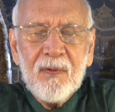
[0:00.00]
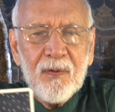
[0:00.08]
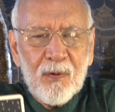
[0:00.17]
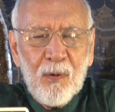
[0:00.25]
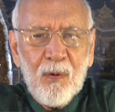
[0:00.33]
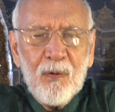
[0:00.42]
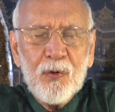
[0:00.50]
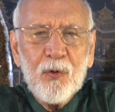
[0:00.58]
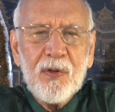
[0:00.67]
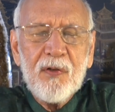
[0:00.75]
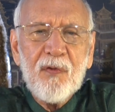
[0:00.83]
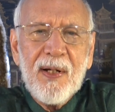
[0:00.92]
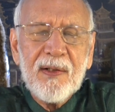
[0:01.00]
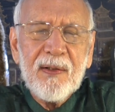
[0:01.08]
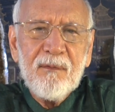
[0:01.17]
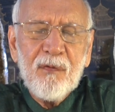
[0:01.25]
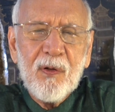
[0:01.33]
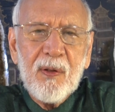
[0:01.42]
So you, the
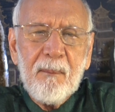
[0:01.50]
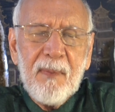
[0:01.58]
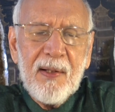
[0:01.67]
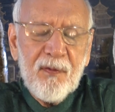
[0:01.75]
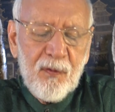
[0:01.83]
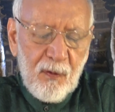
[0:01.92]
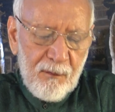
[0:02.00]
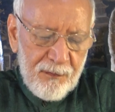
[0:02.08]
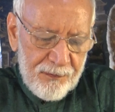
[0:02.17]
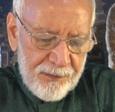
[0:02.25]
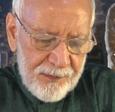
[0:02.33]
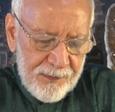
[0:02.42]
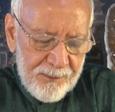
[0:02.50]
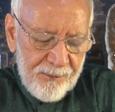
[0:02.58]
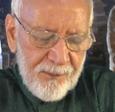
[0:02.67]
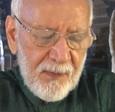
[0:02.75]
dragon, for the month of